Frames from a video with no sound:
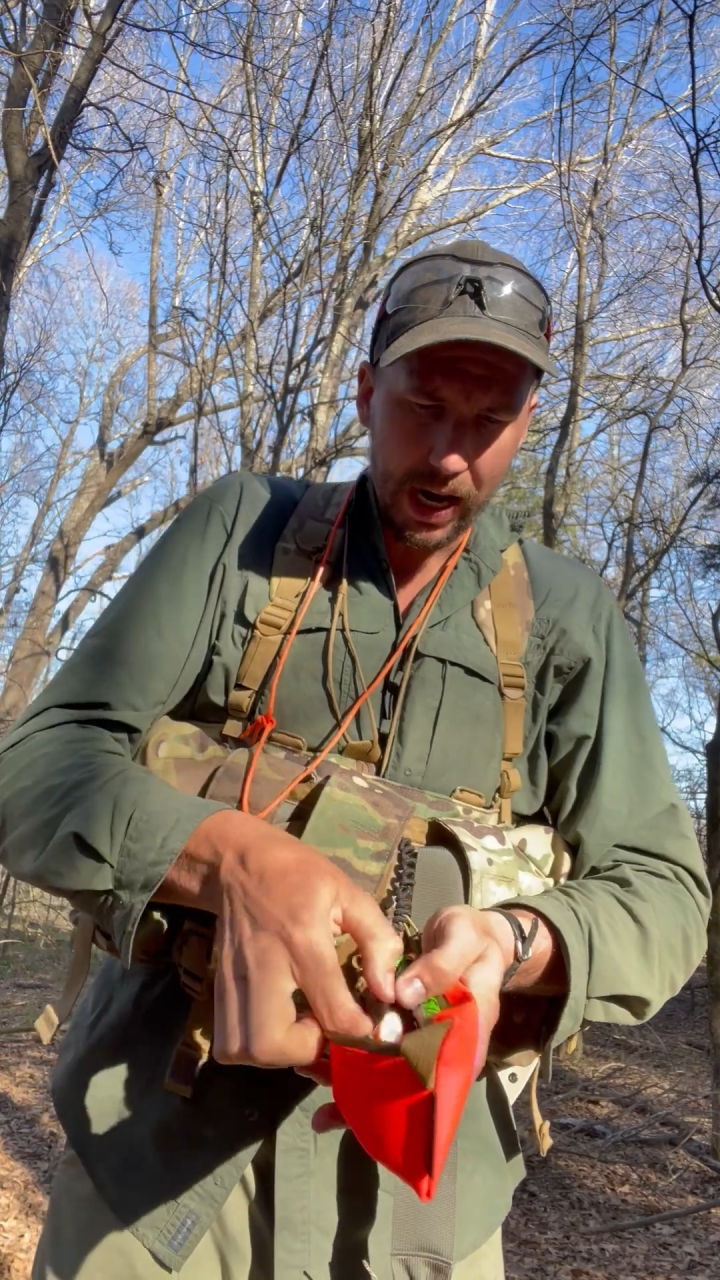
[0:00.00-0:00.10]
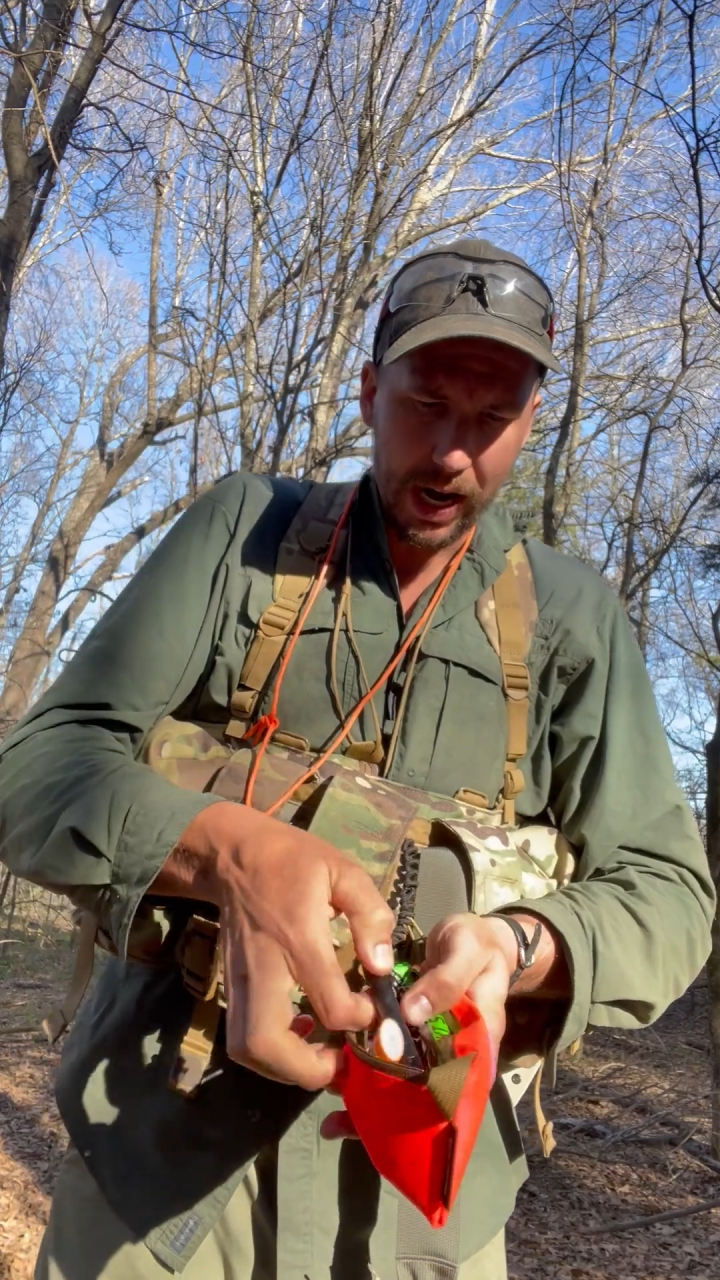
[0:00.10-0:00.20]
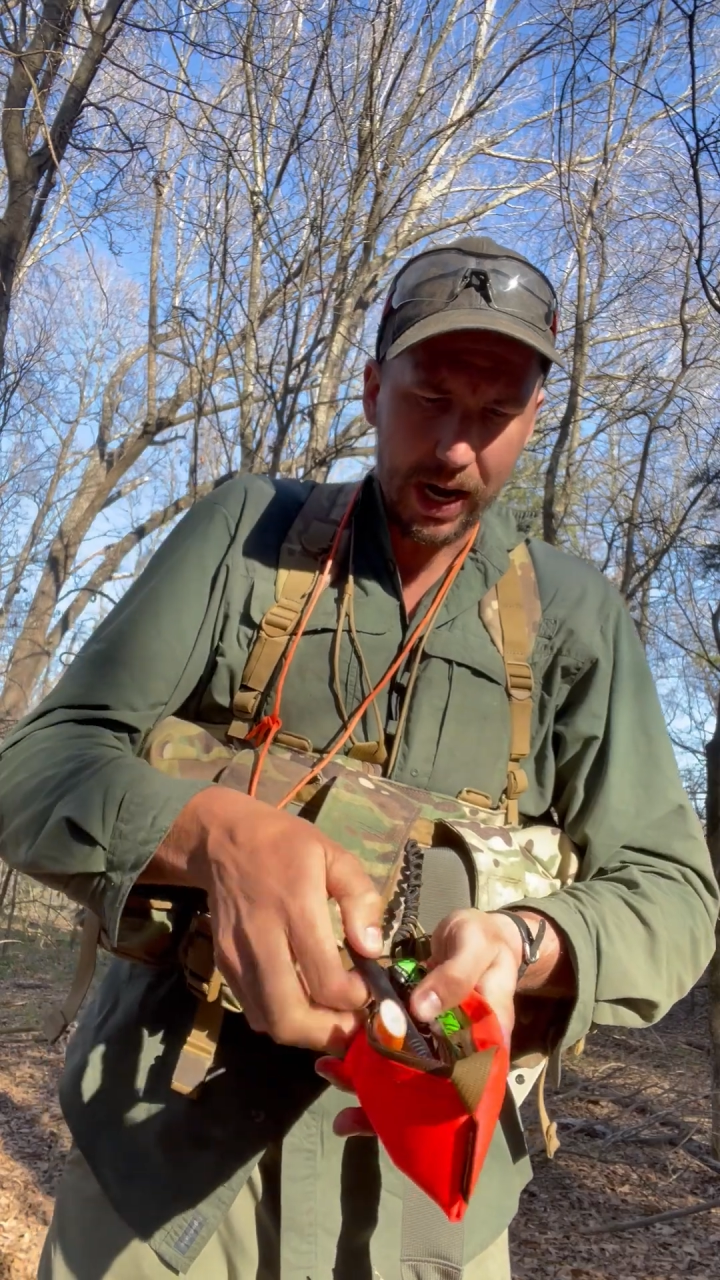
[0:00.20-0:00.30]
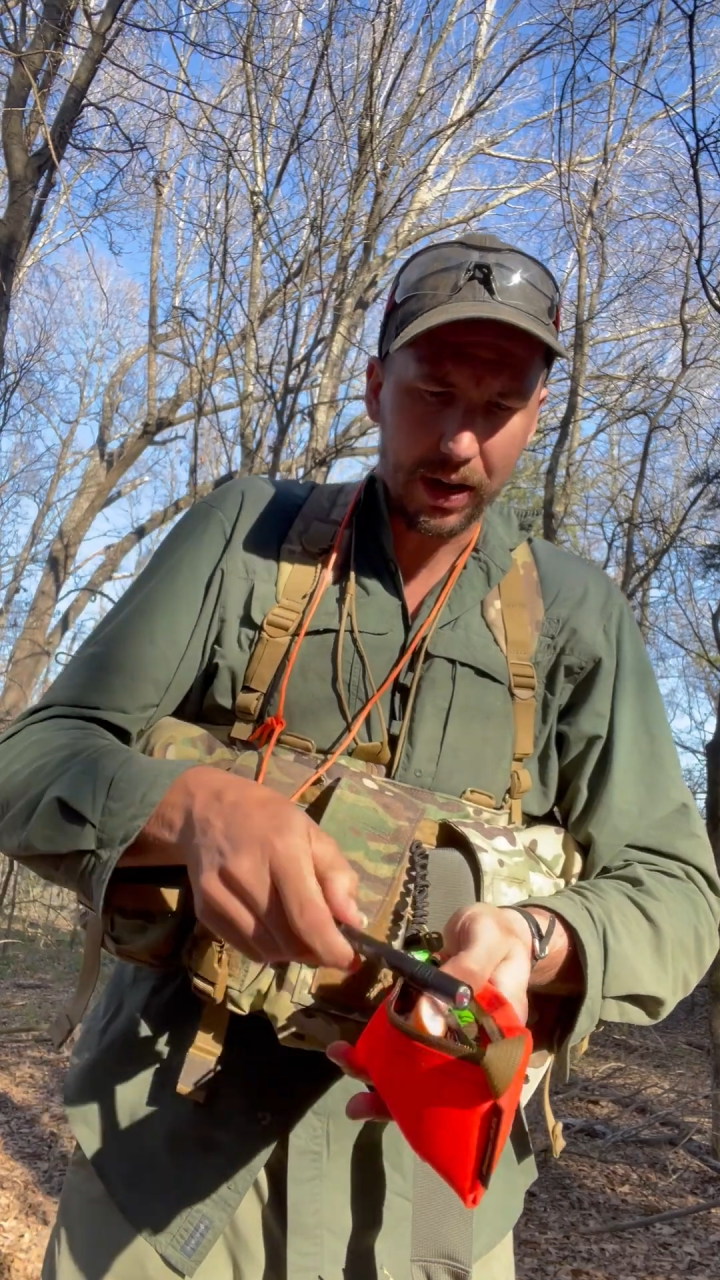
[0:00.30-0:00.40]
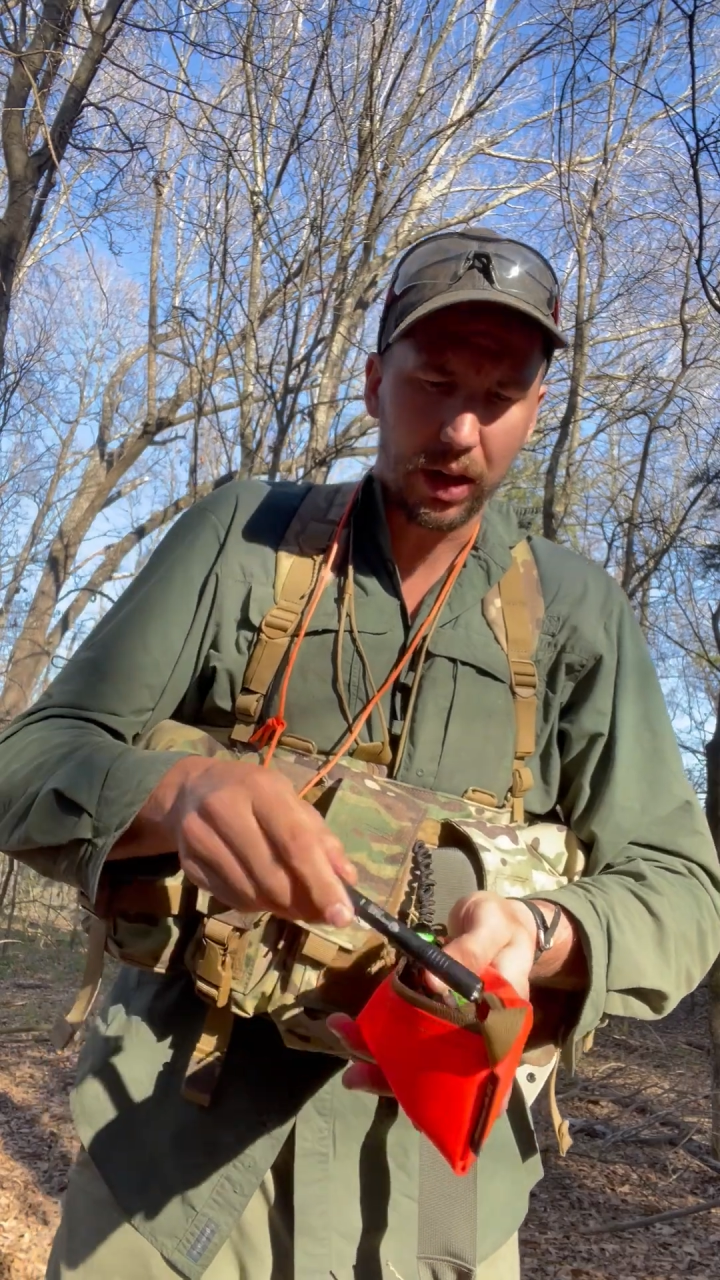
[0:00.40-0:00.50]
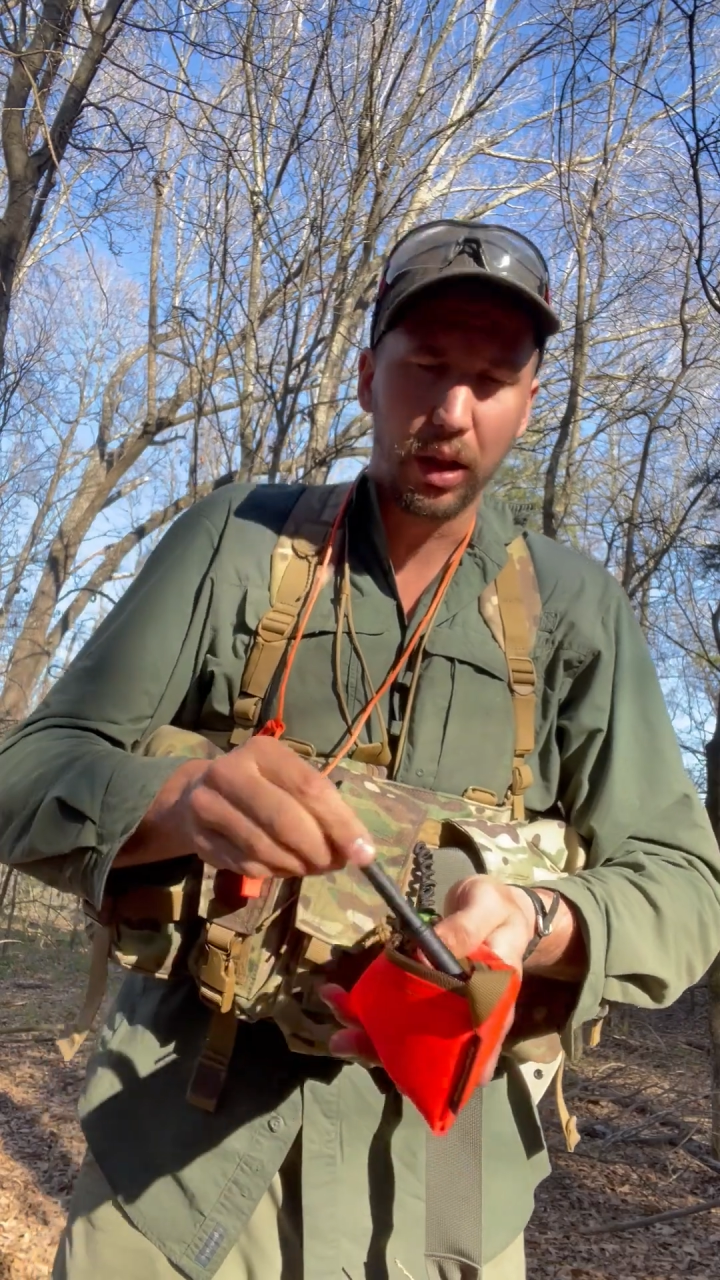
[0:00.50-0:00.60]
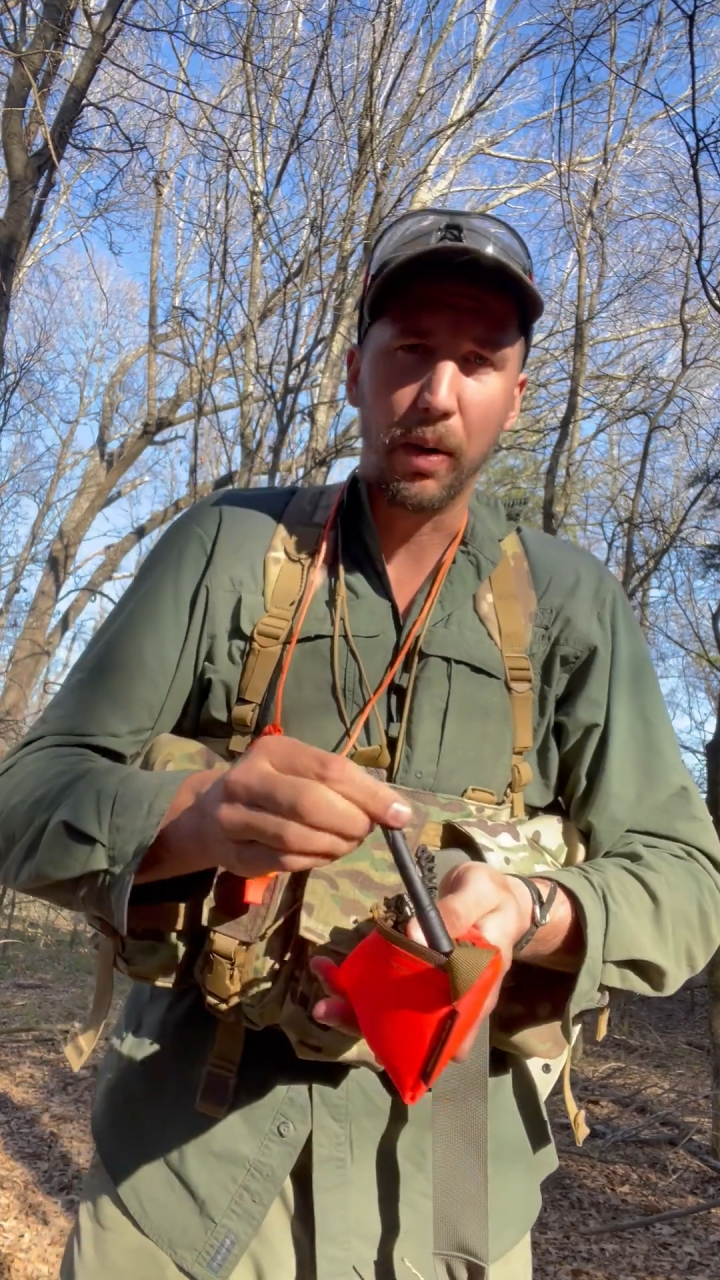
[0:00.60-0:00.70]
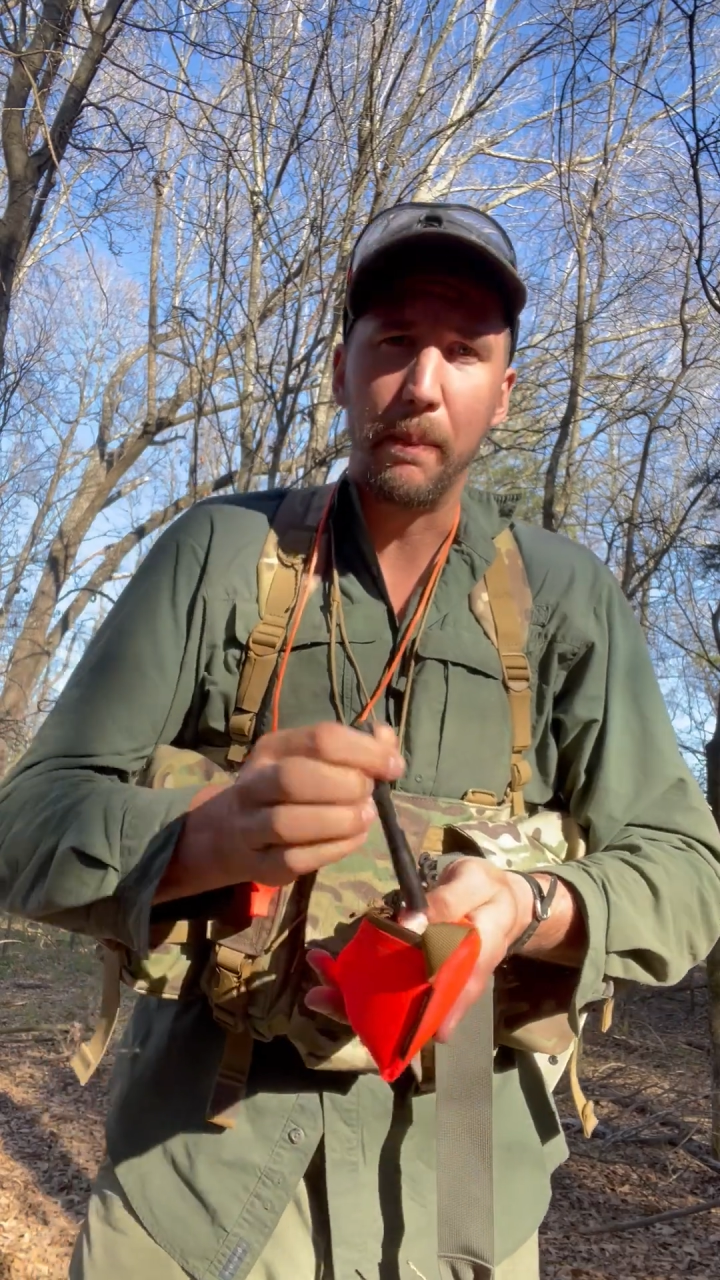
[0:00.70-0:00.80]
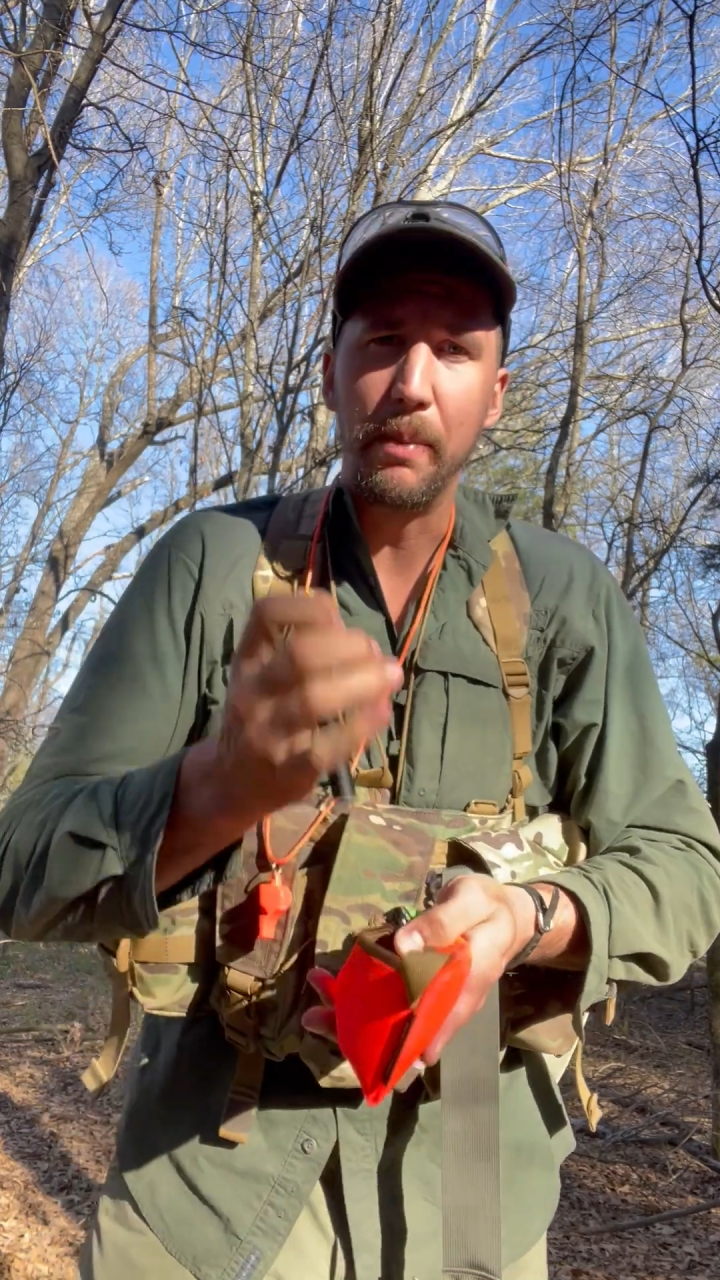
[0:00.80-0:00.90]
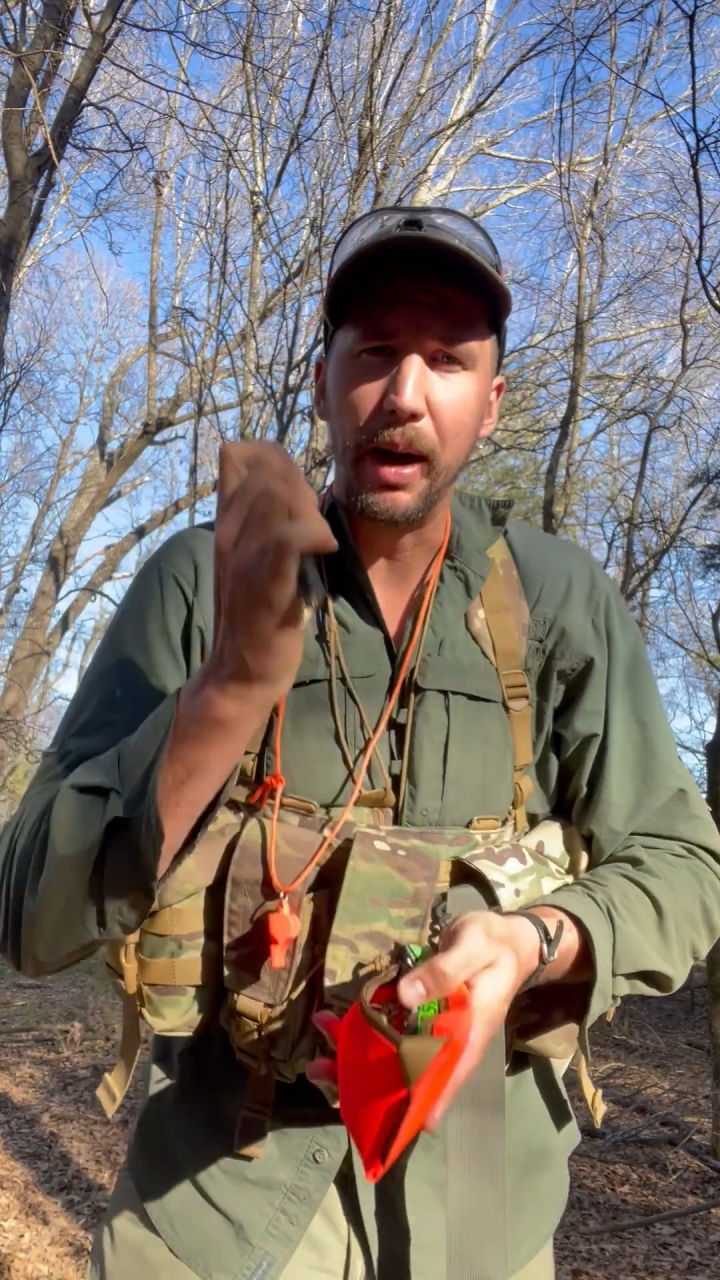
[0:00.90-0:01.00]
a little